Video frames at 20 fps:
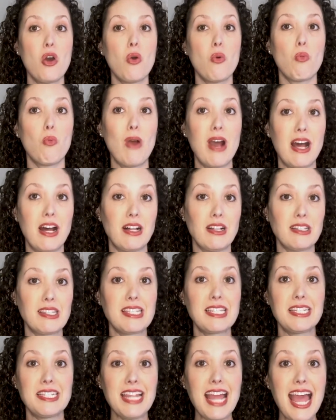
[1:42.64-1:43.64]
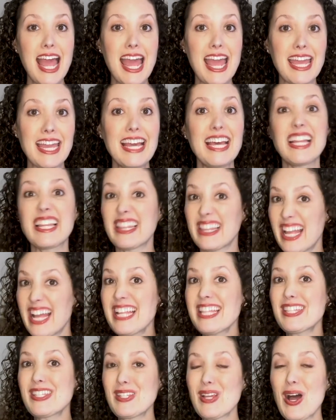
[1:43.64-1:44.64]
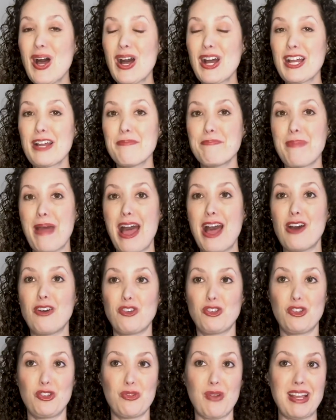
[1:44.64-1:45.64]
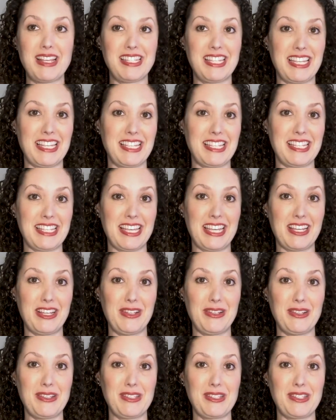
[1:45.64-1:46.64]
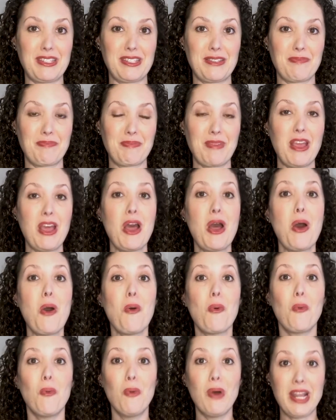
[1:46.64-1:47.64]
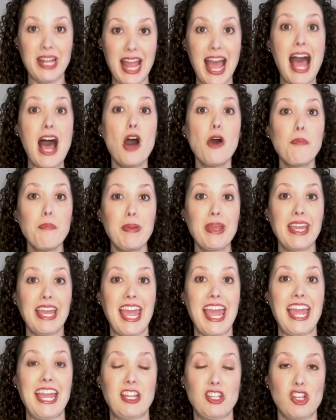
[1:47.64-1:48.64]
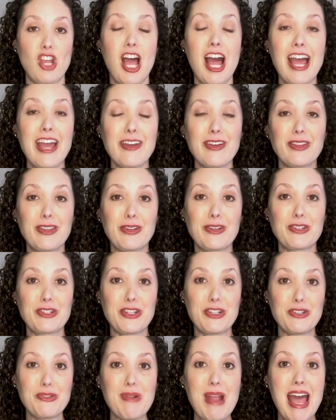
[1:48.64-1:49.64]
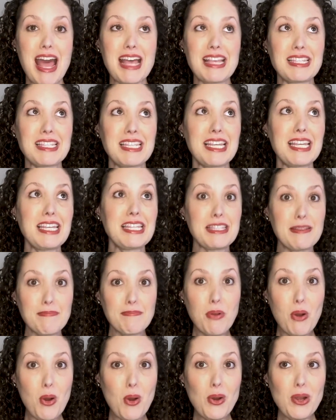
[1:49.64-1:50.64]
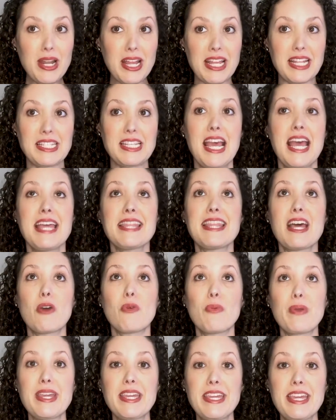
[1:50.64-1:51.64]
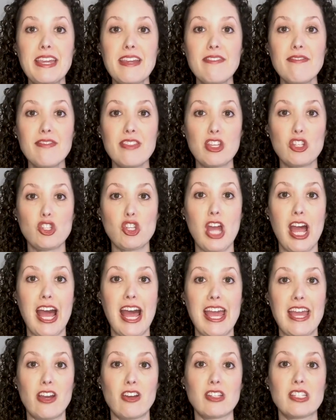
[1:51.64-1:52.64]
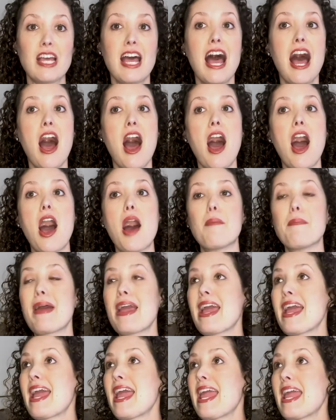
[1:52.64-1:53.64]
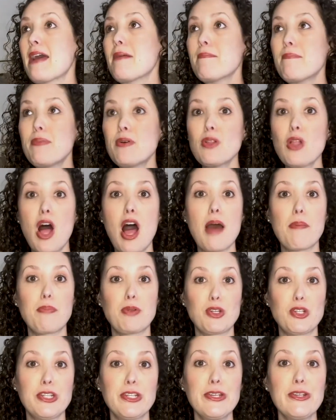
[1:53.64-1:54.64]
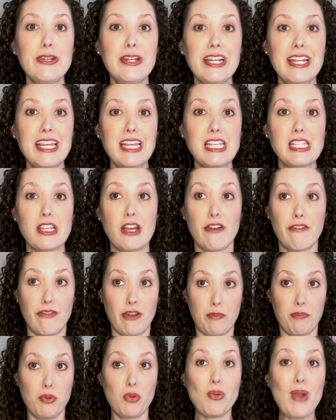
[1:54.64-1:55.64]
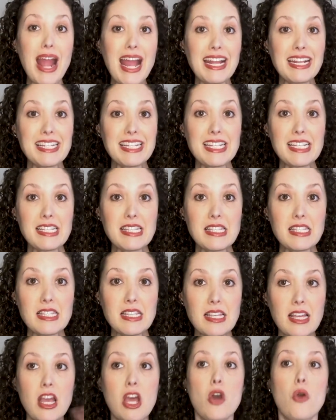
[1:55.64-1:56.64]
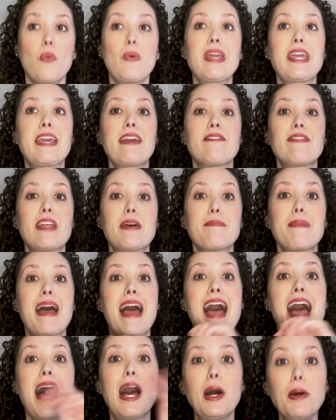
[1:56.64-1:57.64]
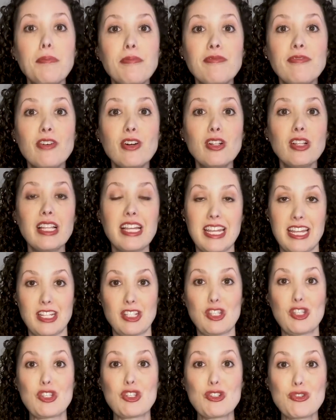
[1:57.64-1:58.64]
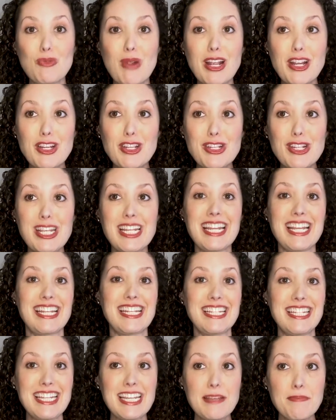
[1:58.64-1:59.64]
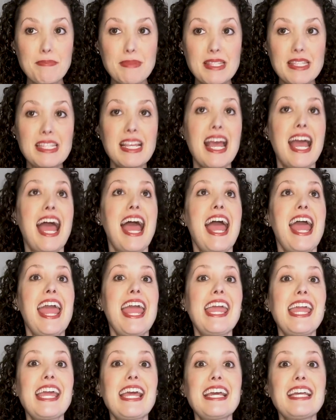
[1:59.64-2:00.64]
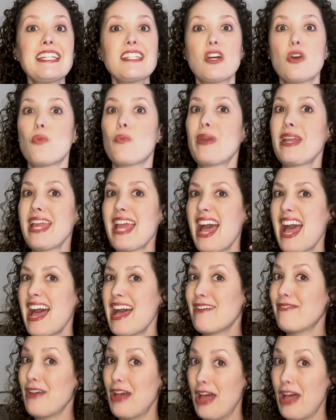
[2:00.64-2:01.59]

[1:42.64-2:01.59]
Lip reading: Well, today, let's talk about dressing skills. When helping a child learn to dress, it's important that we give the child ample opportunities for practice. We give them helpful instruction and tips, and we have